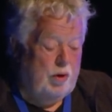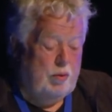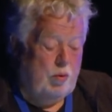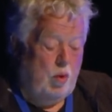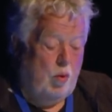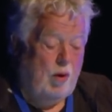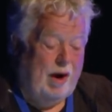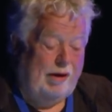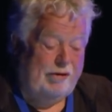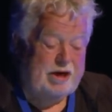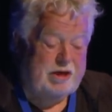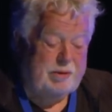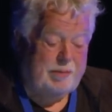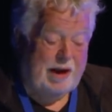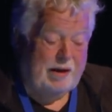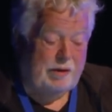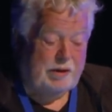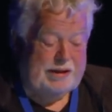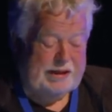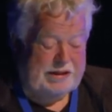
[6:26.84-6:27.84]
worried
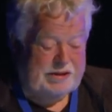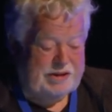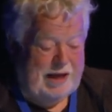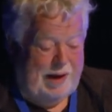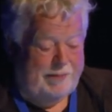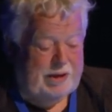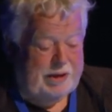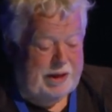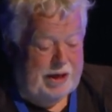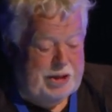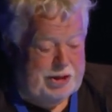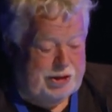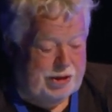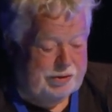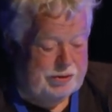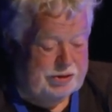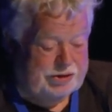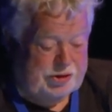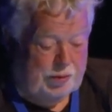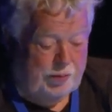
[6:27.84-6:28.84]
about
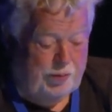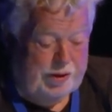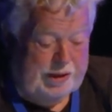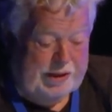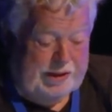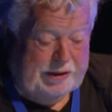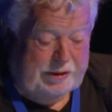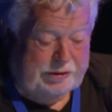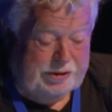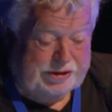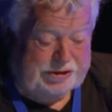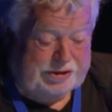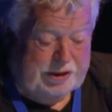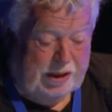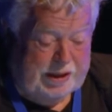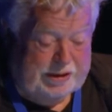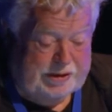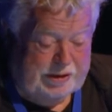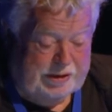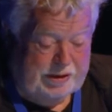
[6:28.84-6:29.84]
examinations, and we
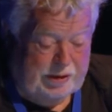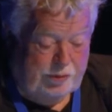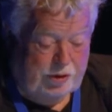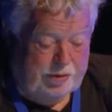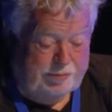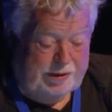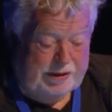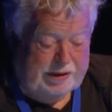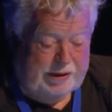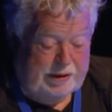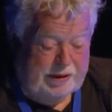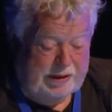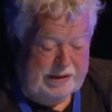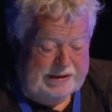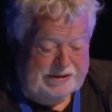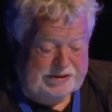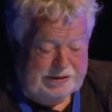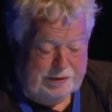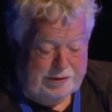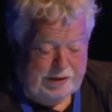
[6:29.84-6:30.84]
decided it would be an
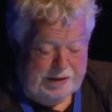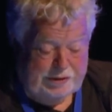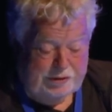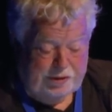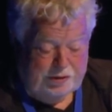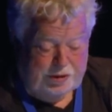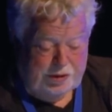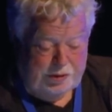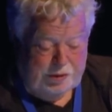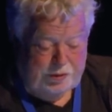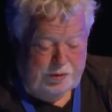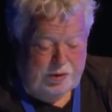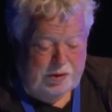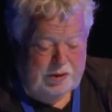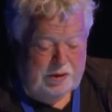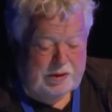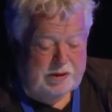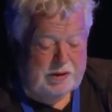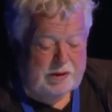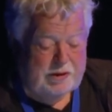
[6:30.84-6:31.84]
easy thing to do
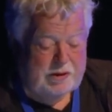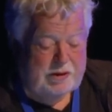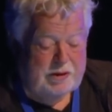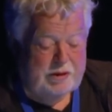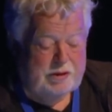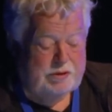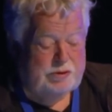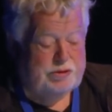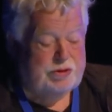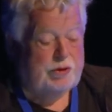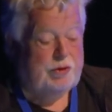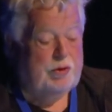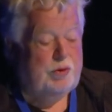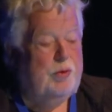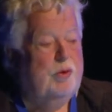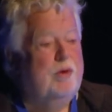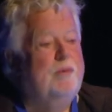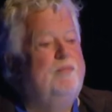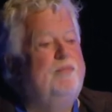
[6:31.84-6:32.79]
to